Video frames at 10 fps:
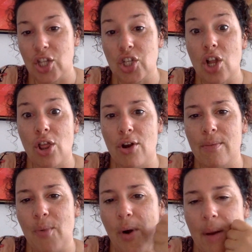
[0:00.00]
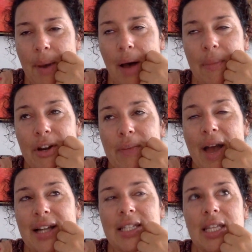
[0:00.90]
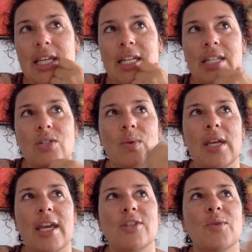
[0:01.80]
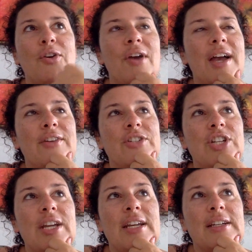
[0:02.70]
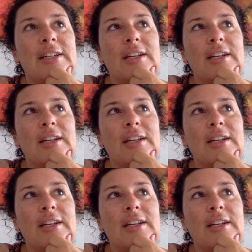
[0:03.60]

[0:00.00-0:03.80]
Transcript: to learn more about Mary Magdalene and to engage with her energy,